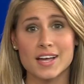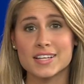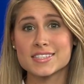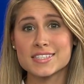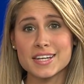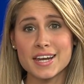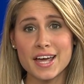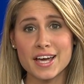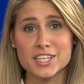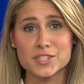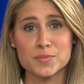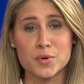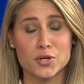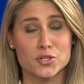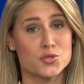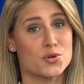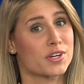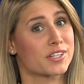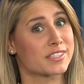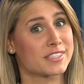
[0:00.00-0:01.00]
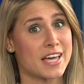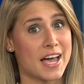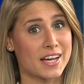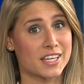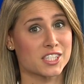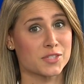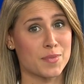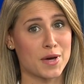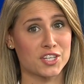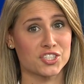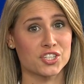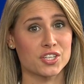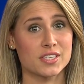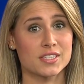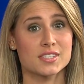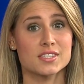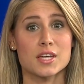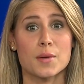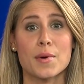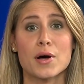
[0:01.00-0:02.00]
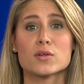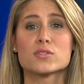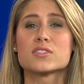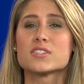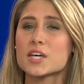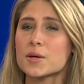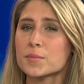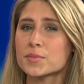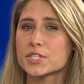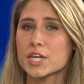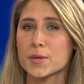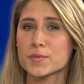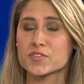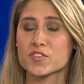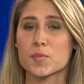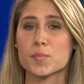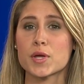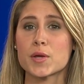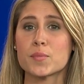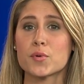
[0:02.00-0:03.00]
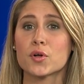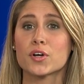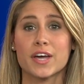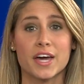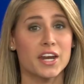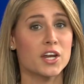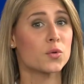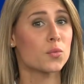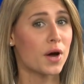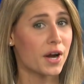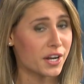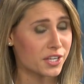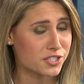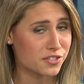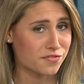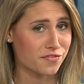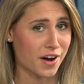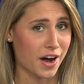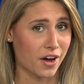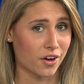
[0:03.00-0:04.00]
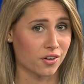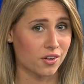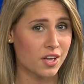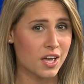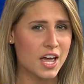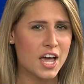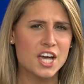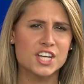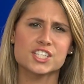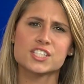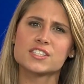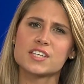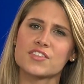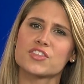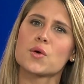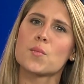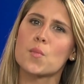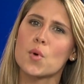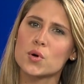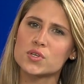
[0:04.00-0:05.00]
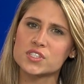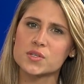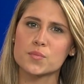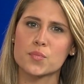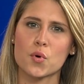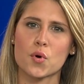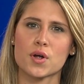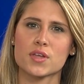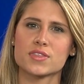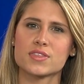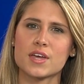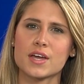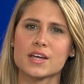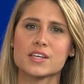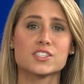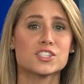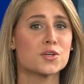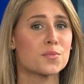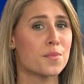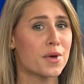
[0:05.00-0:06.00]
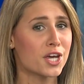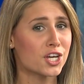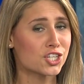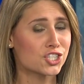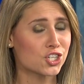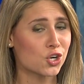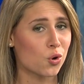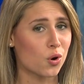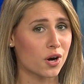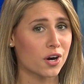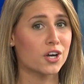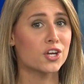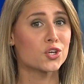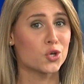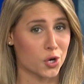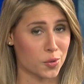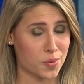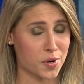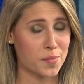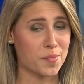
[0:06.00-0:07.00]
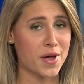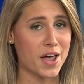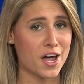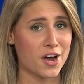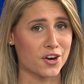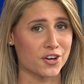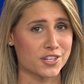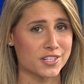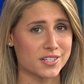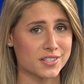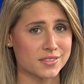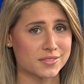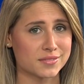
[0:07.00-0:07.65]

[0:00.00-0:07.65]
And today I spoke to a tax specialist about some tips for people getting ready to file. She said the most important thing is to make sure you're prepared.